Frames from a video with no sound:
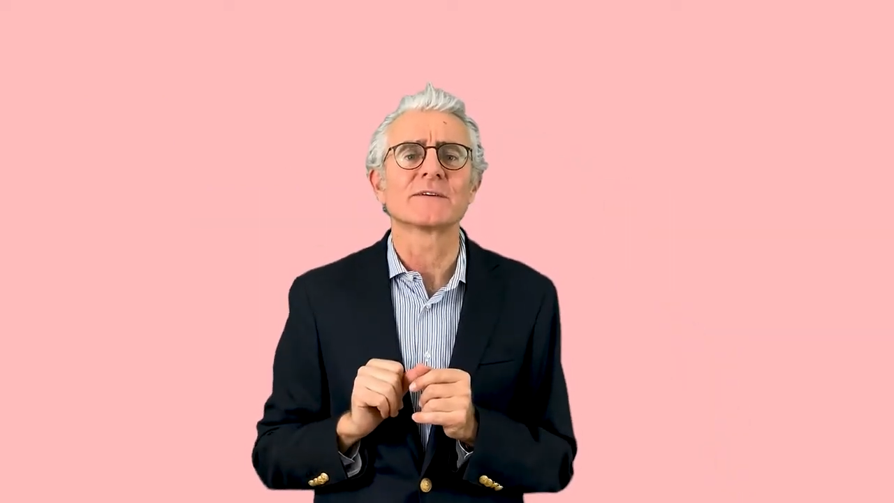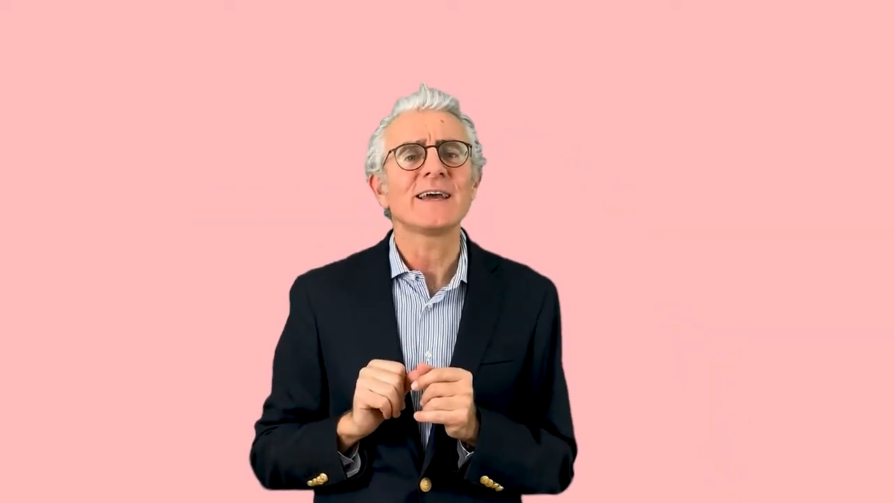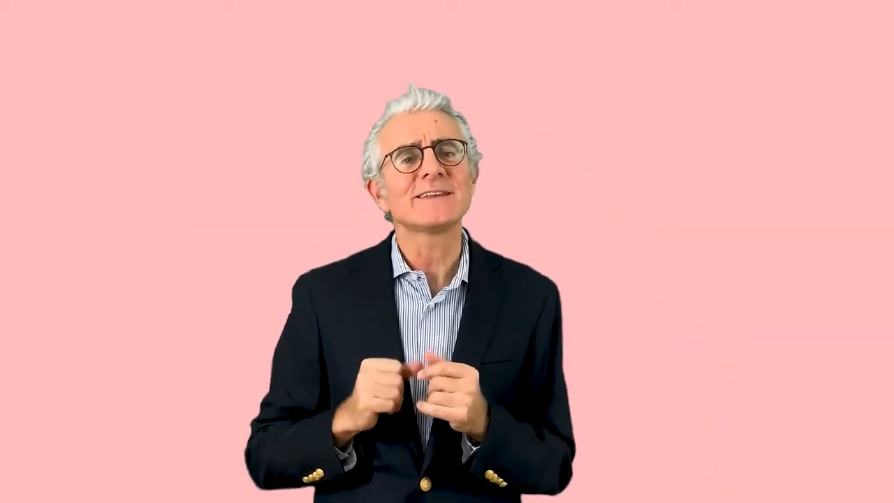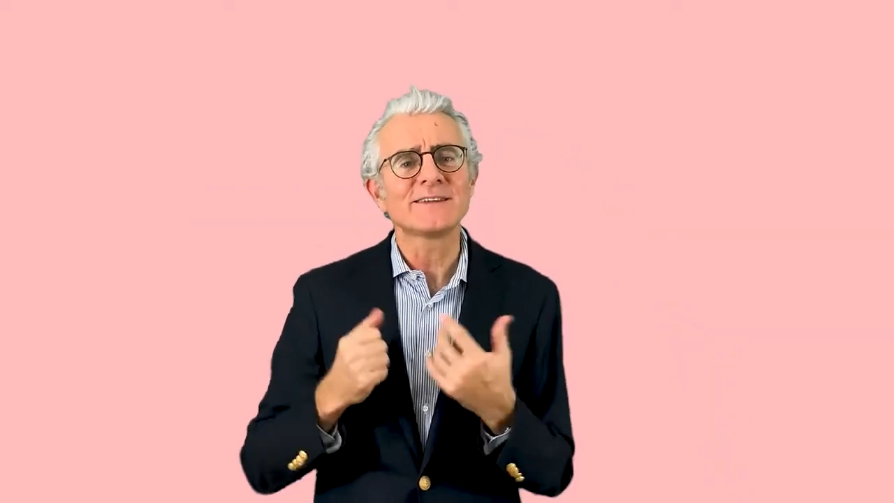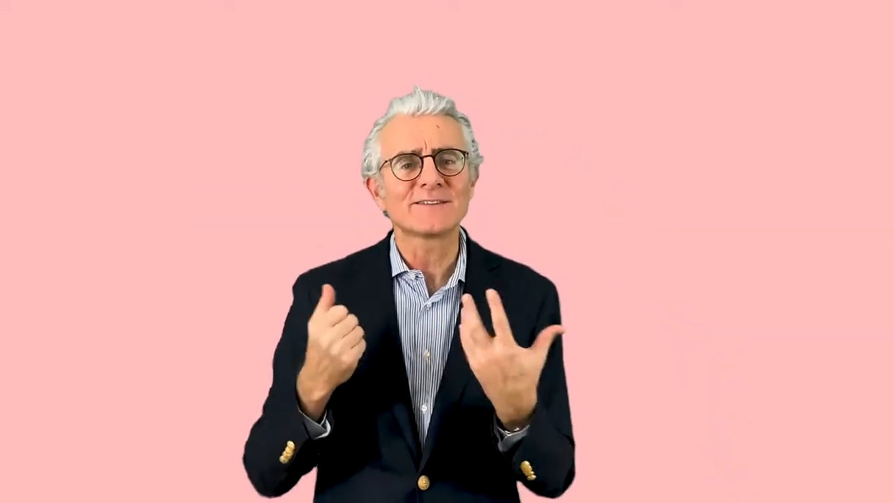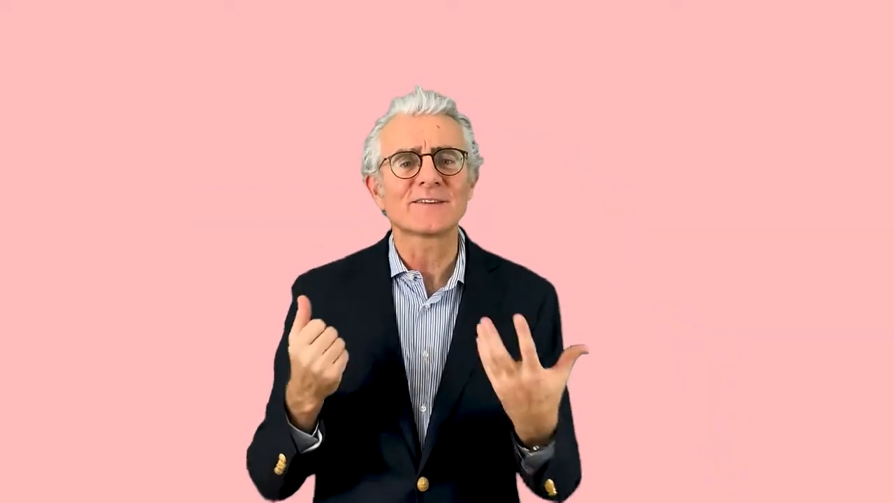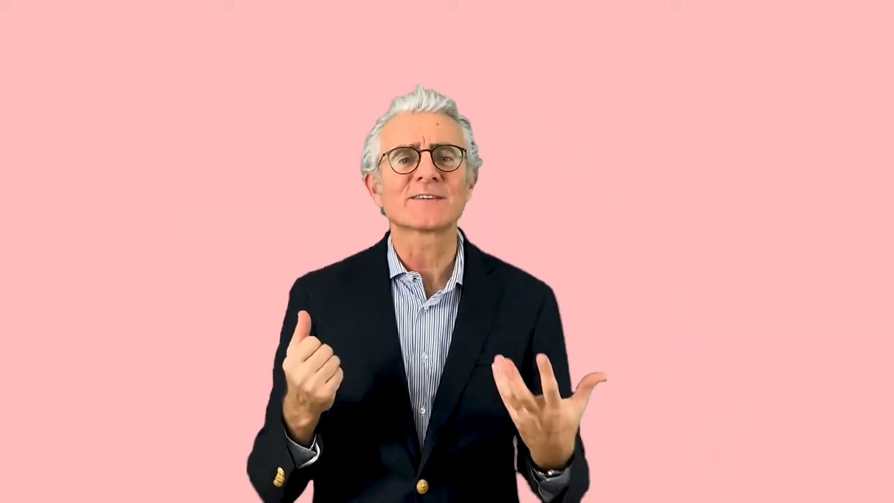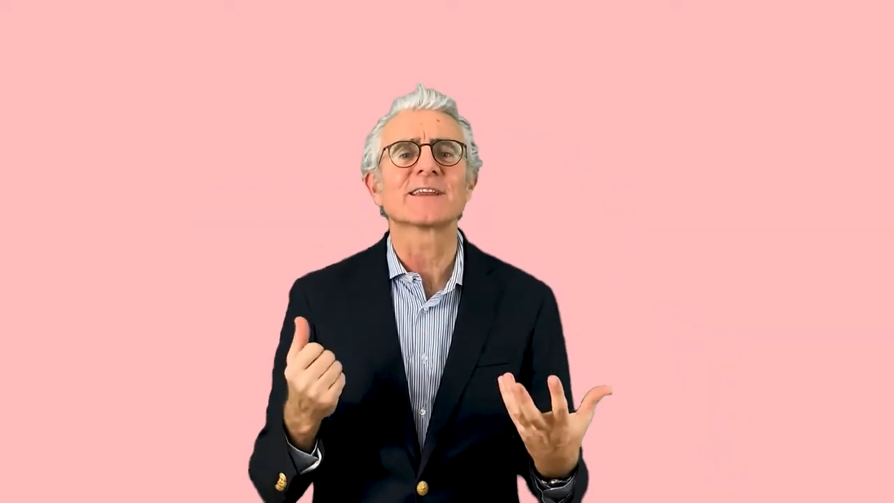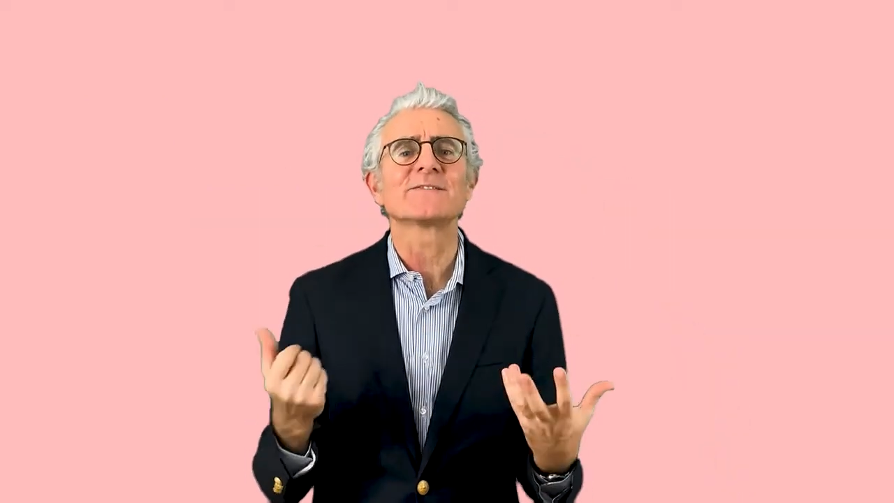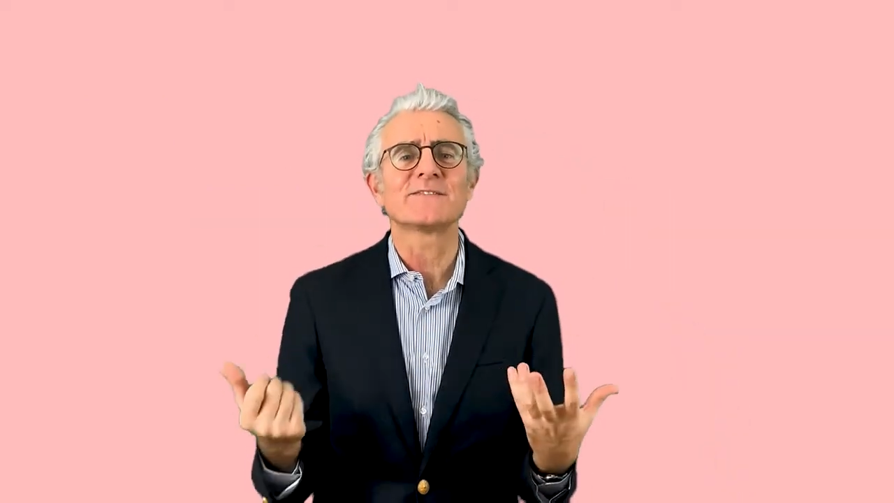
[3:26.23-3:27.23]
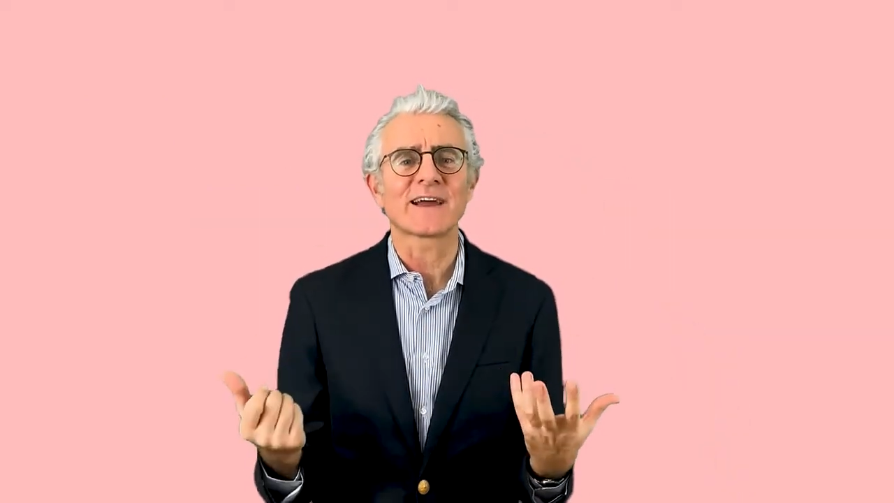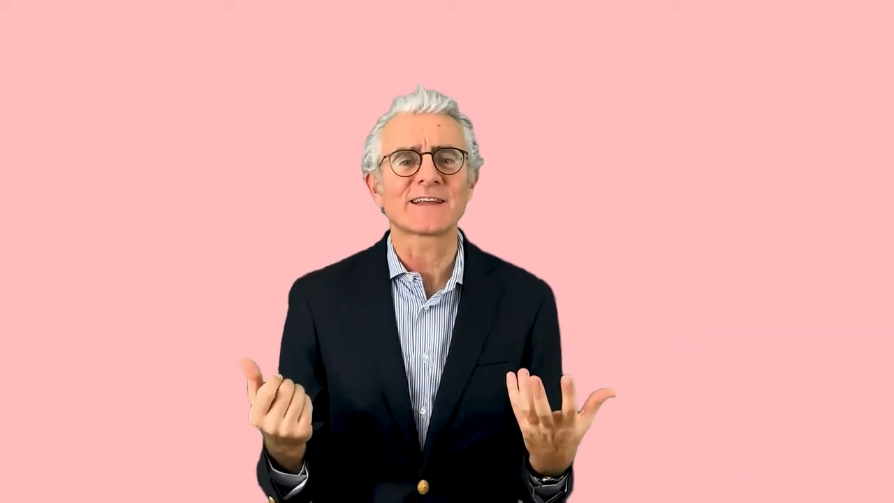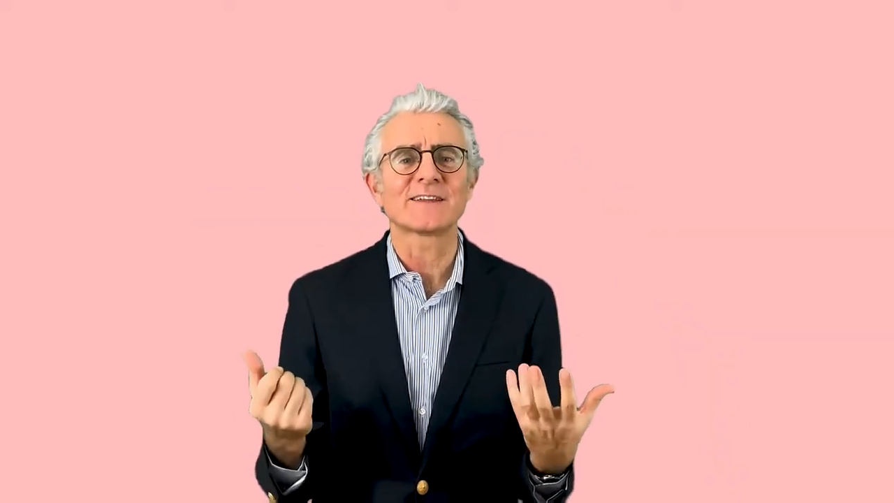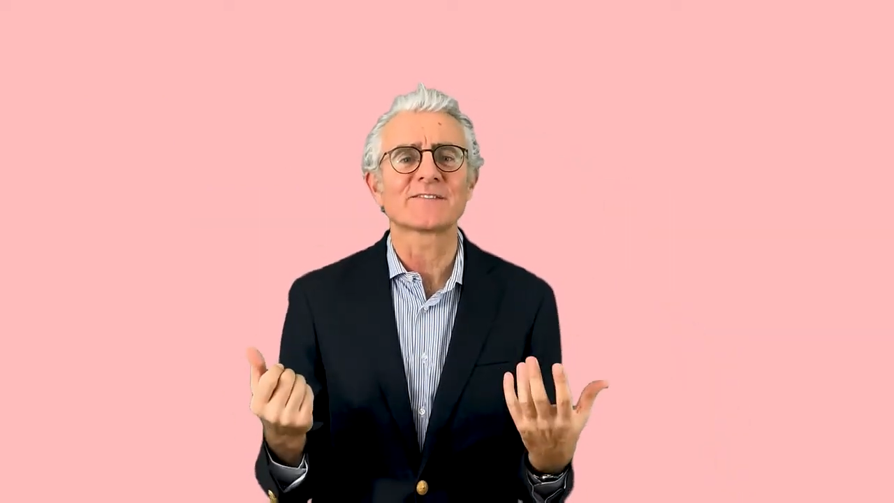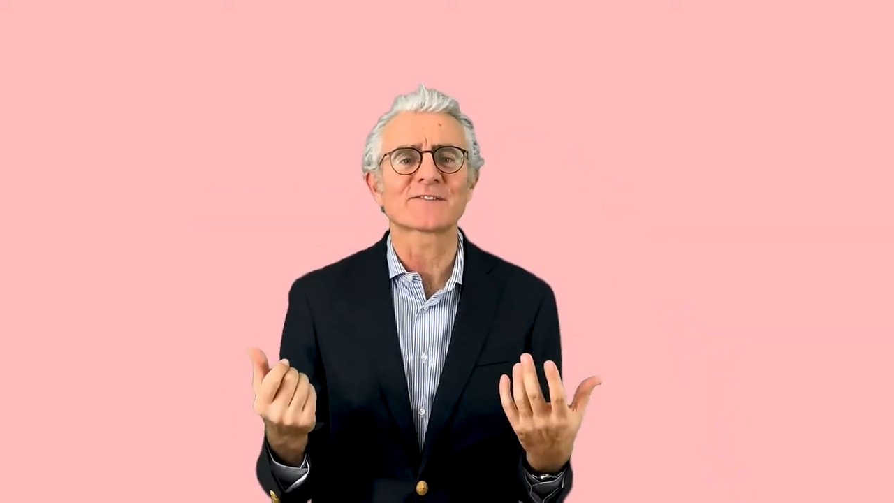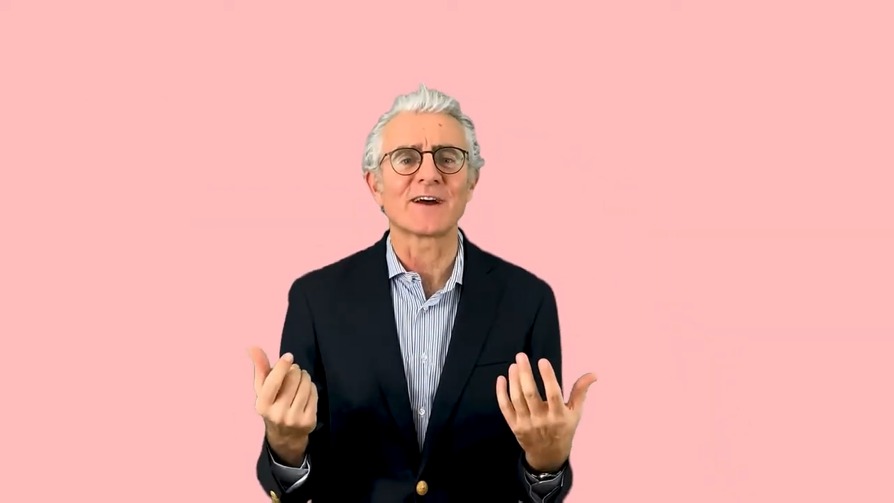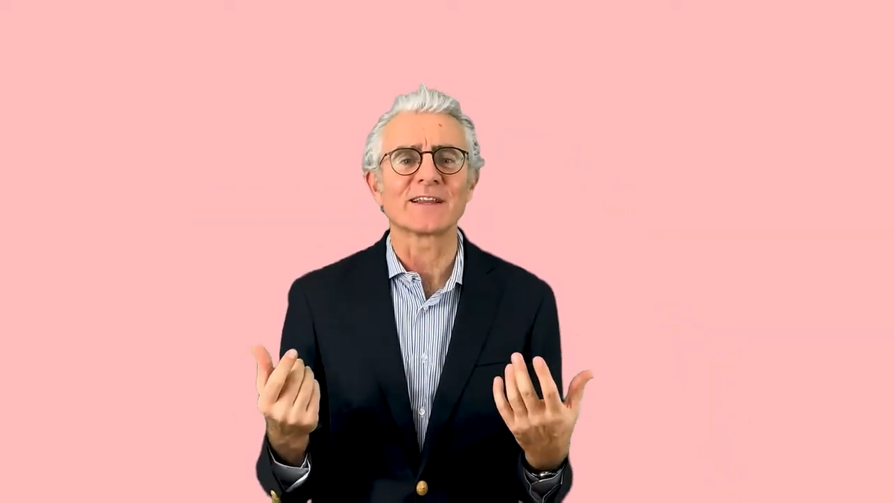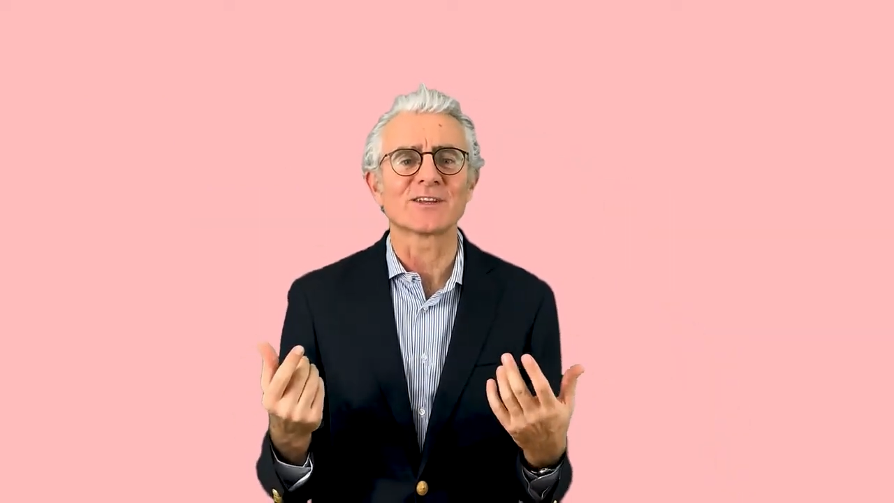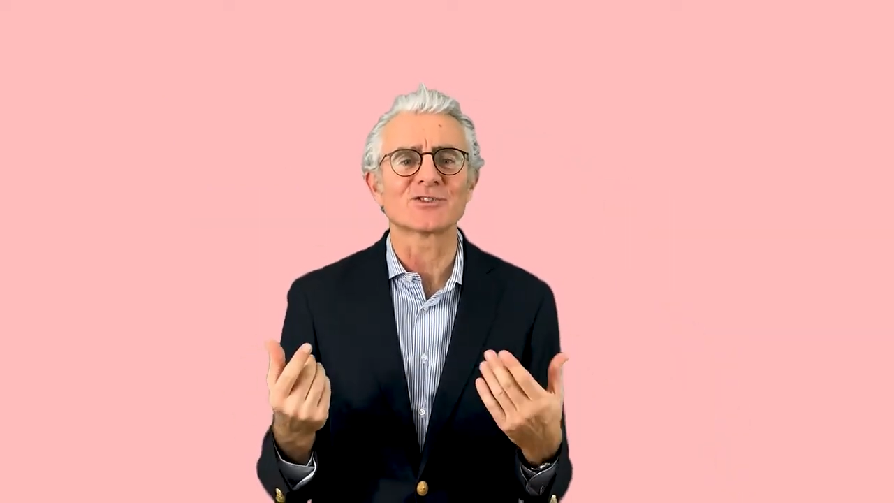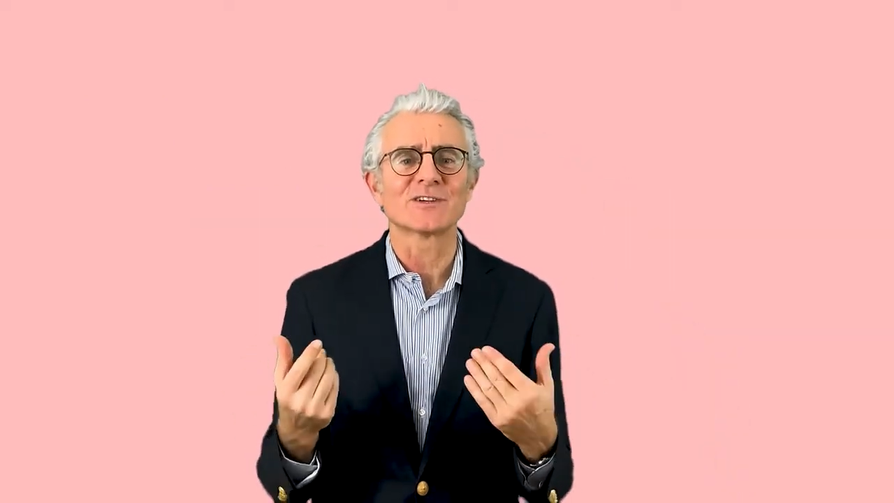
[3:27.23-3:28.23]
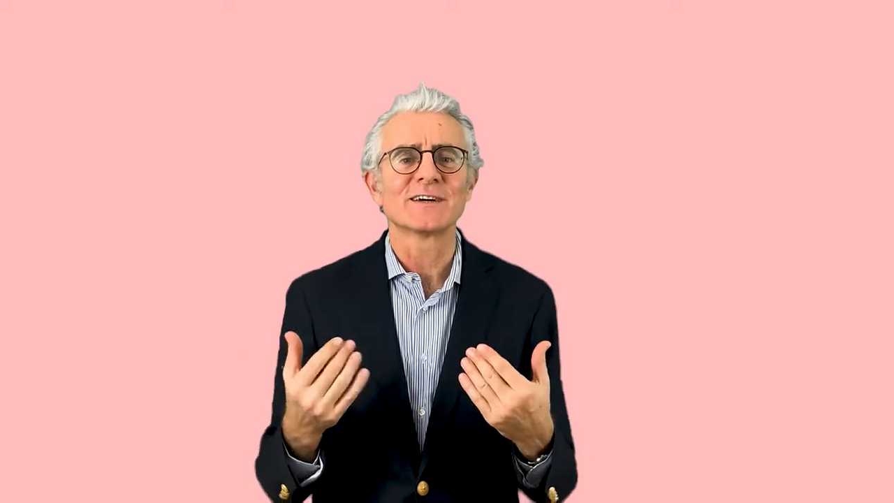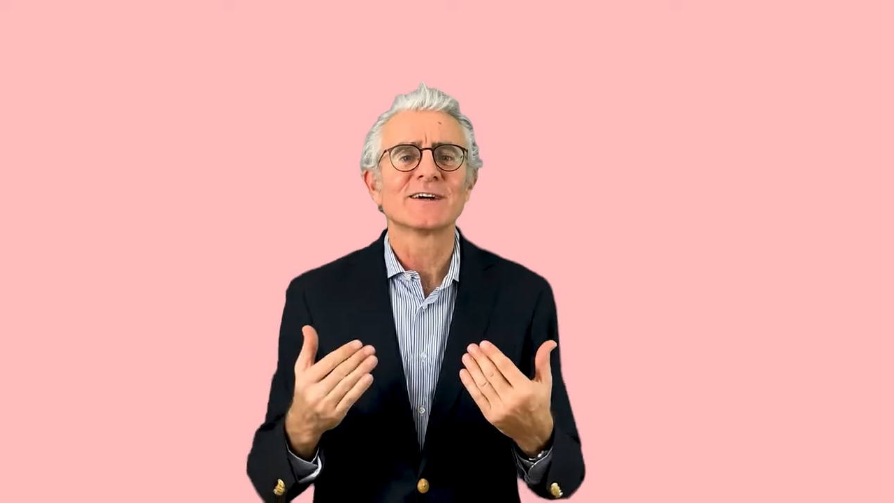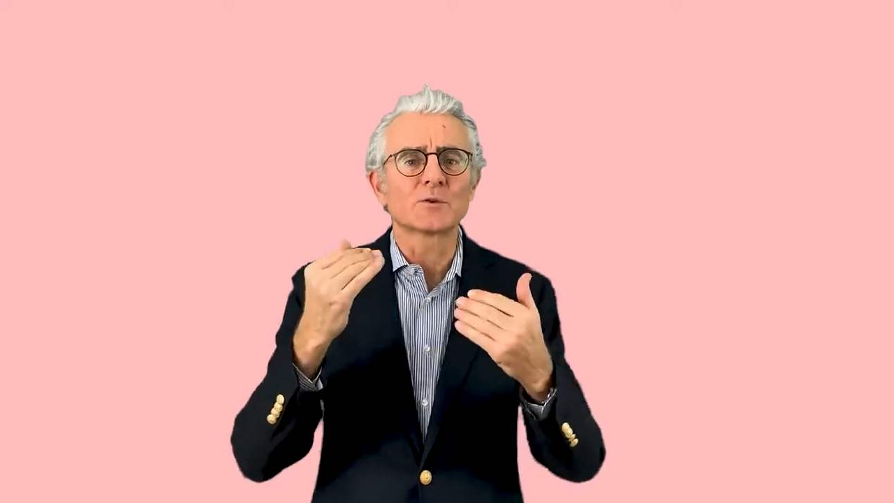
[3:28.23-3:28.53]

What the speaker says: And this is an effective strategy